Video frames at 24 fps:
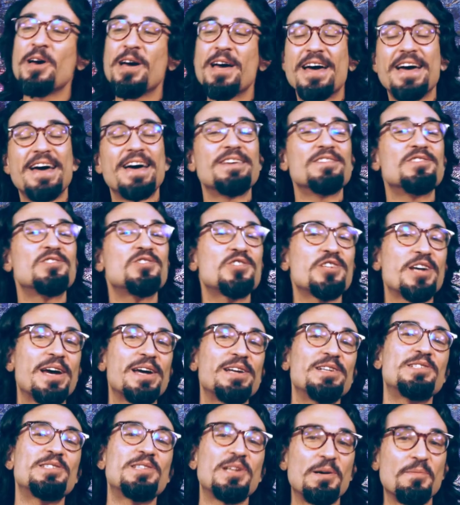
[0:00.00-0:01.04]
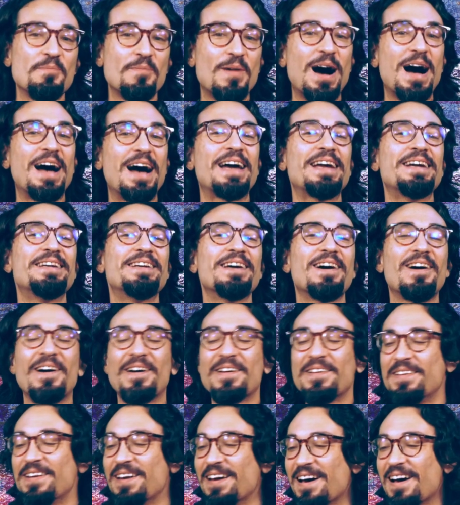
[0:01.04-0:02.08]
has changed their mind
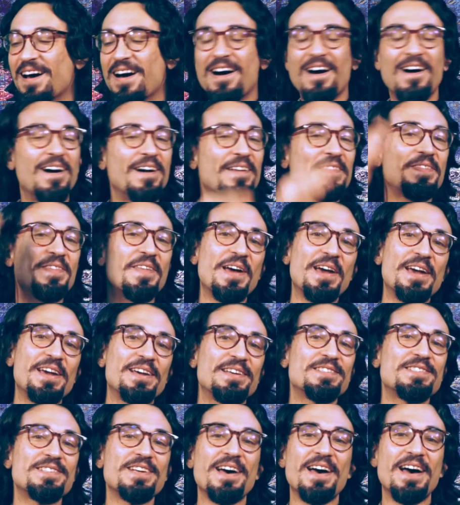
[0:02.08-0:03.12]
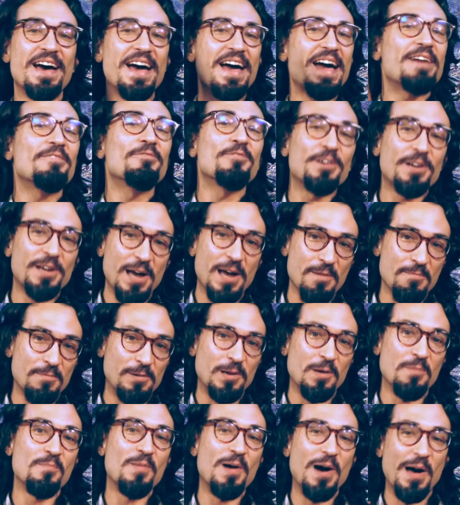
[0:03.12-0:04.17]
on things every couple
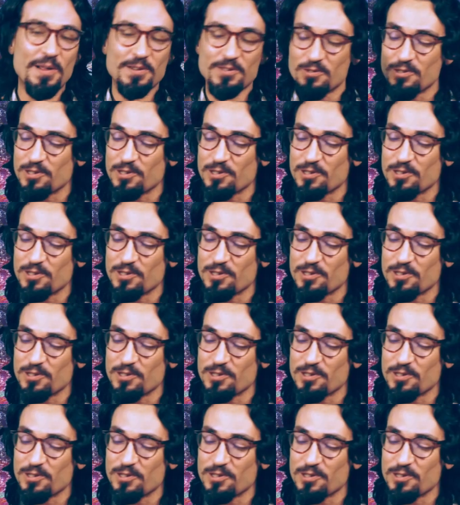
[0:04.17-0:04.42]
of months.